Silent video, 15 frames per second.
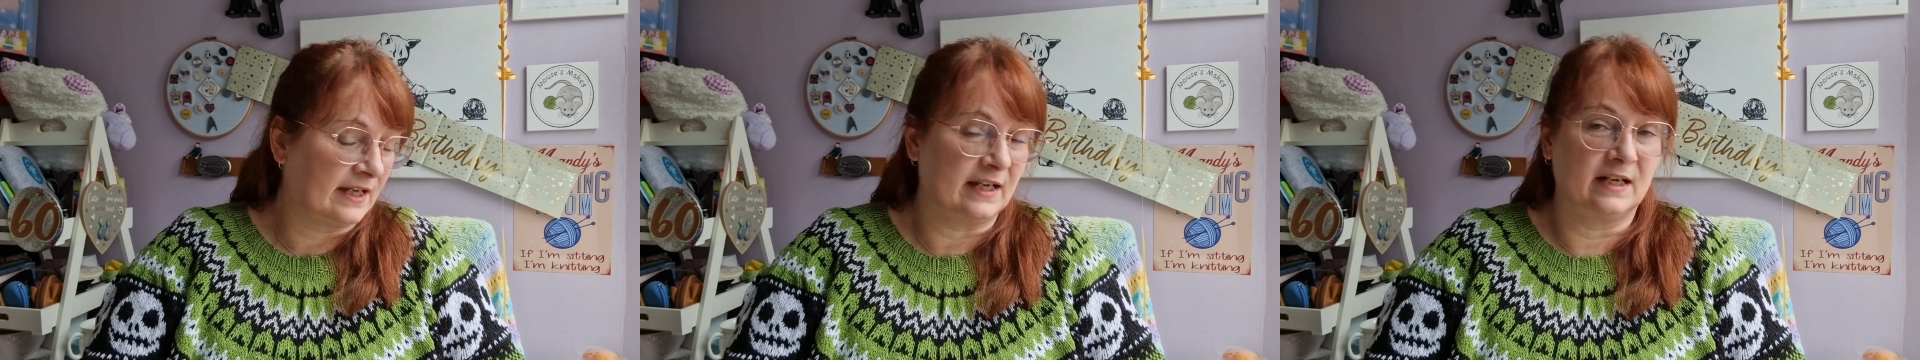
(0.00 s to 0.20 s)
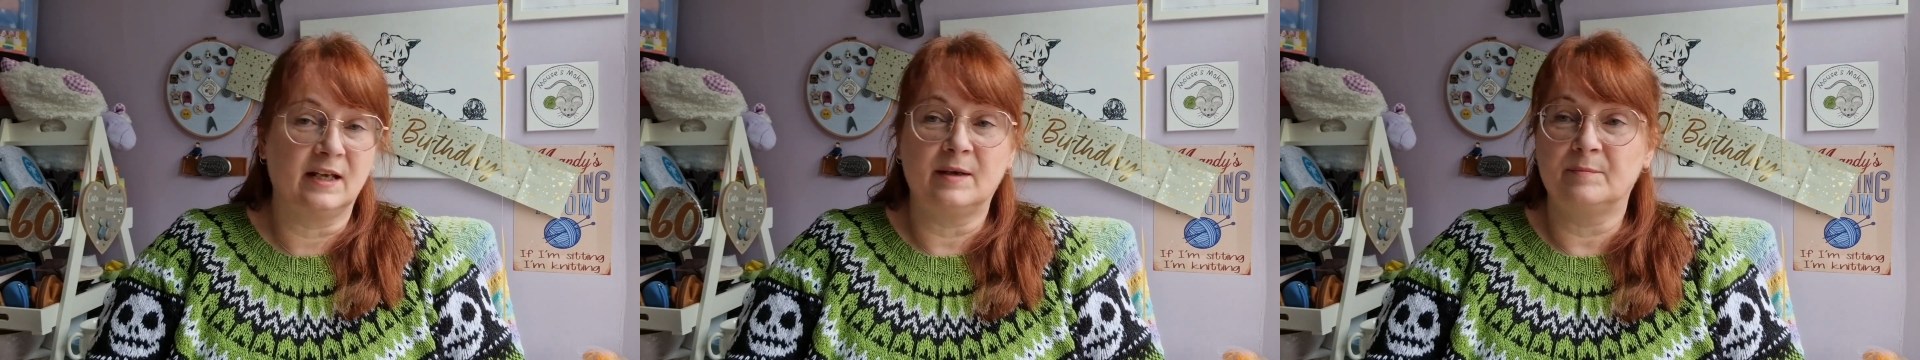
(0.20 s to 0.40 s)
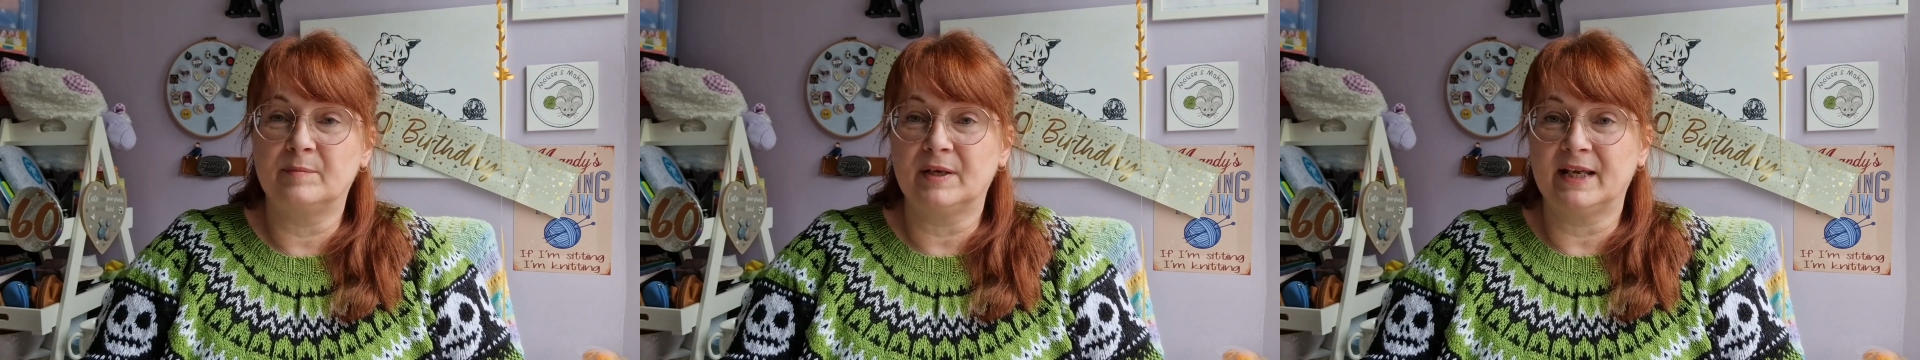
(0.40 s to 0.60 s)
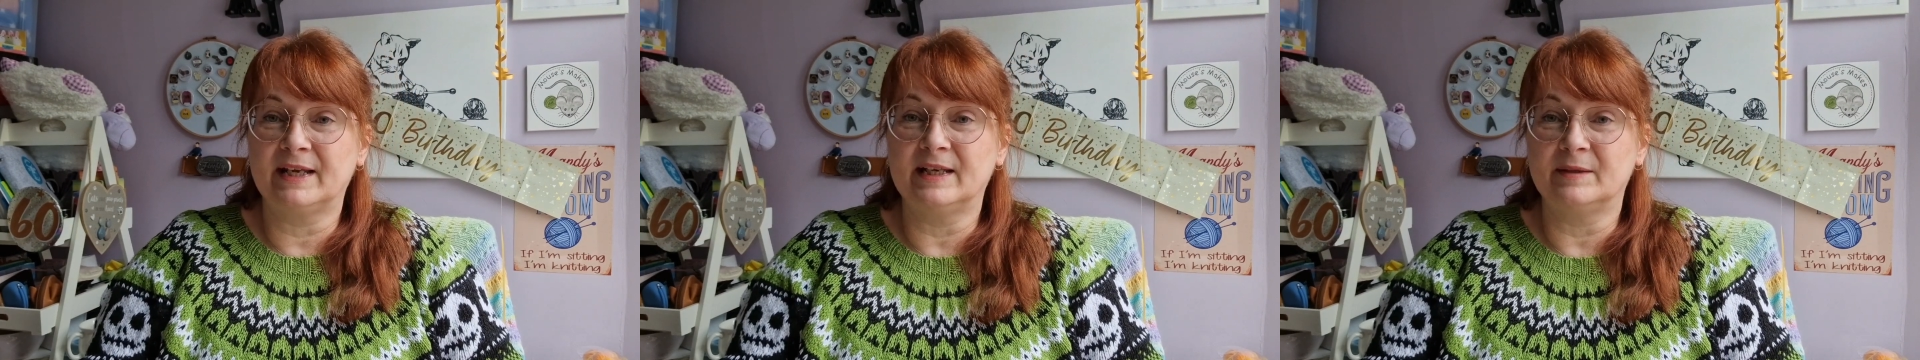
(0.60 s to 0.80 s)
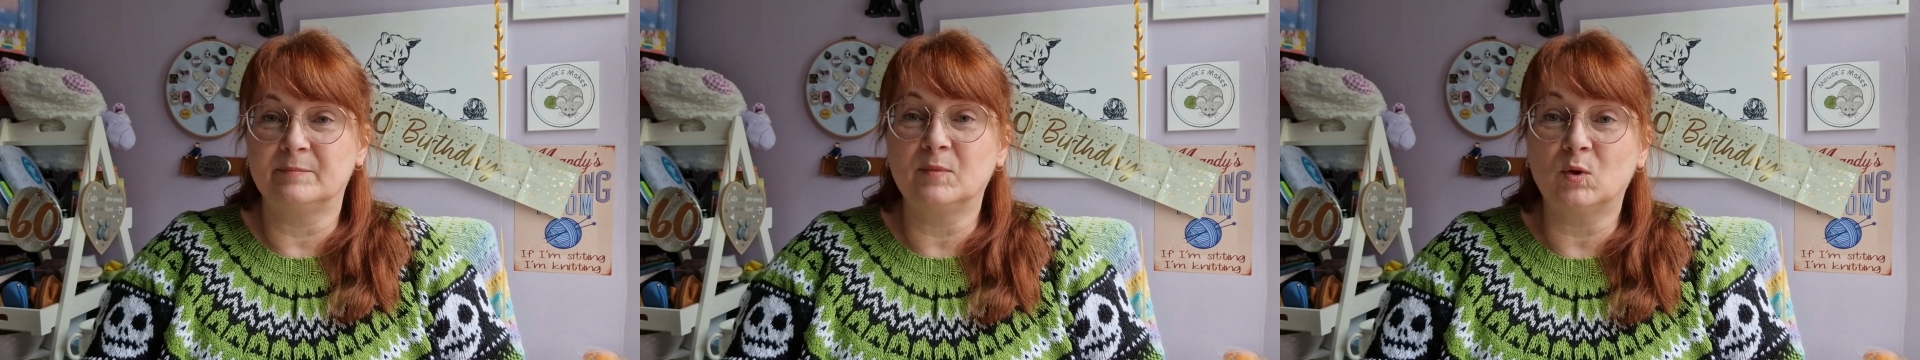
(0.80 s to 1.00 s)
and I'm
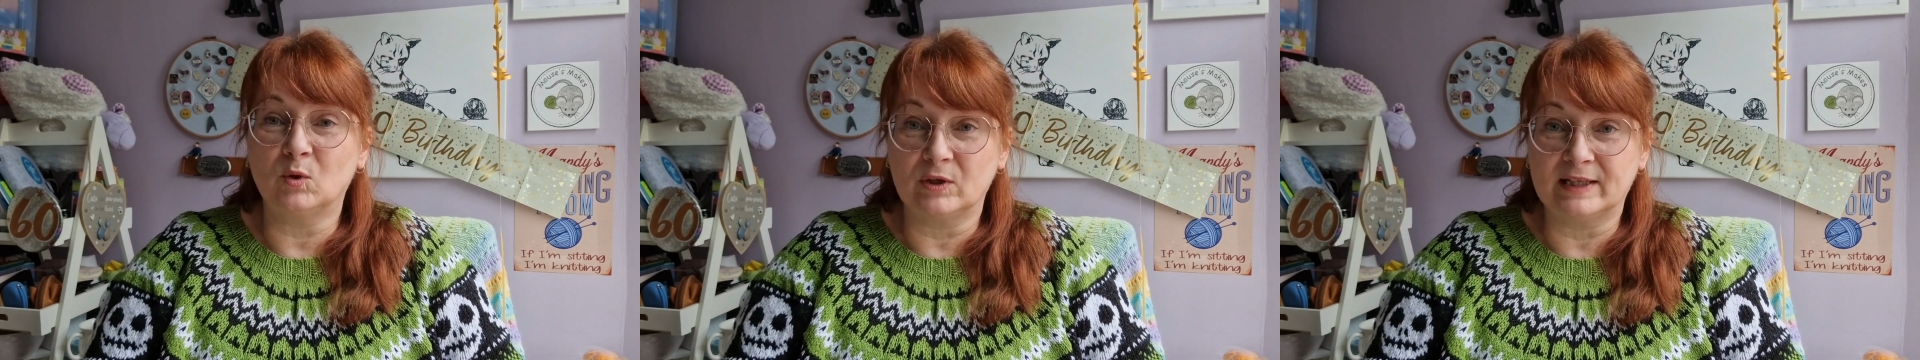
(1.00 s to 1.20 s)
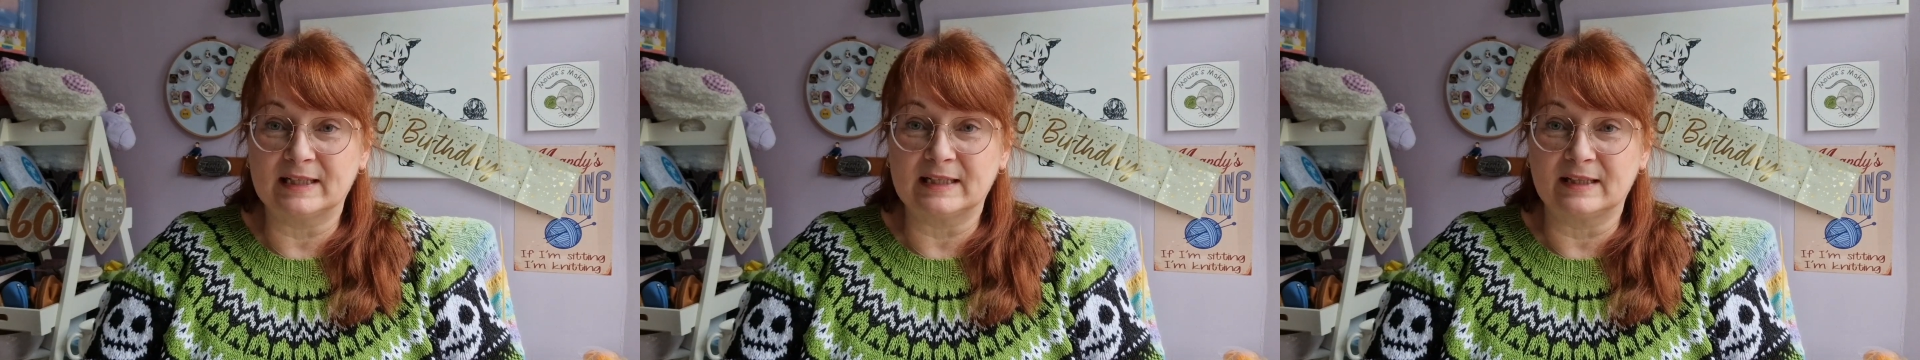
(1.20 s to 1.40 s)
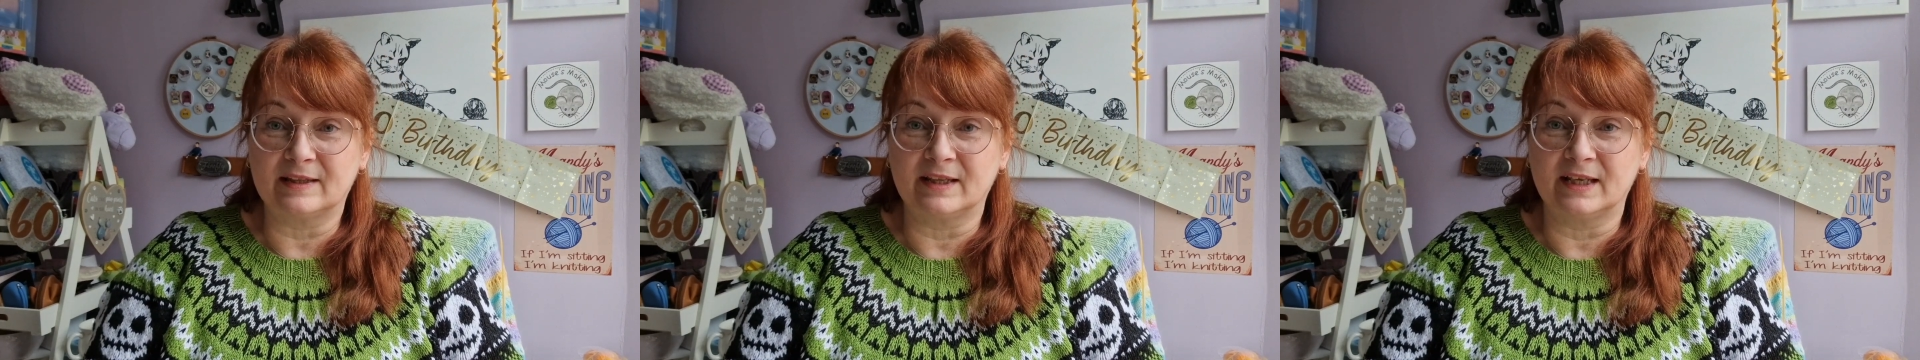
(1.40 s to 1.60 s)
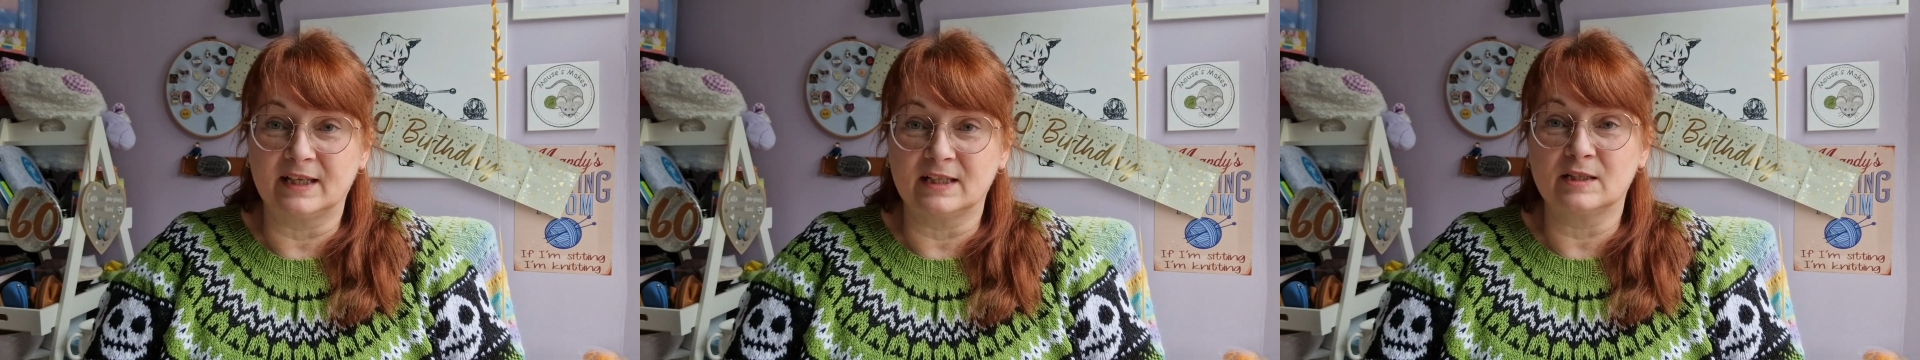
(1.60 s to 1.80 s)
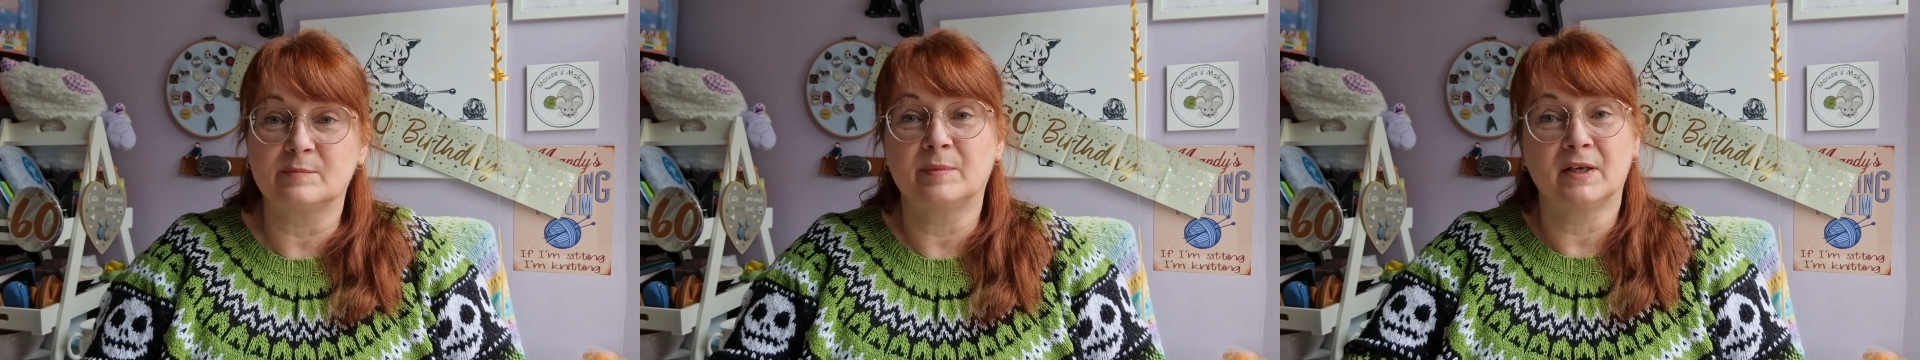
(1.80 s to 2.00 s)
planning more little things,